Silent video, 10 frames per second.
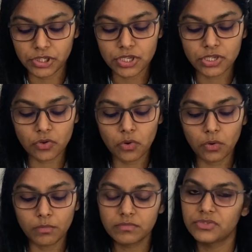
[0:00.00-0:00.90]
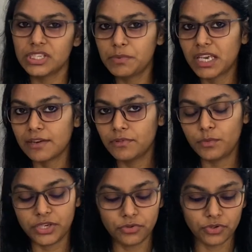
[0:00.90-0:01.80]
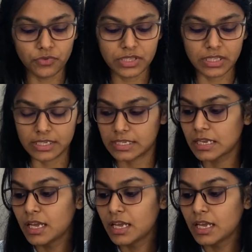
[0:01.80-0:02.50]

So just be careful when you use this.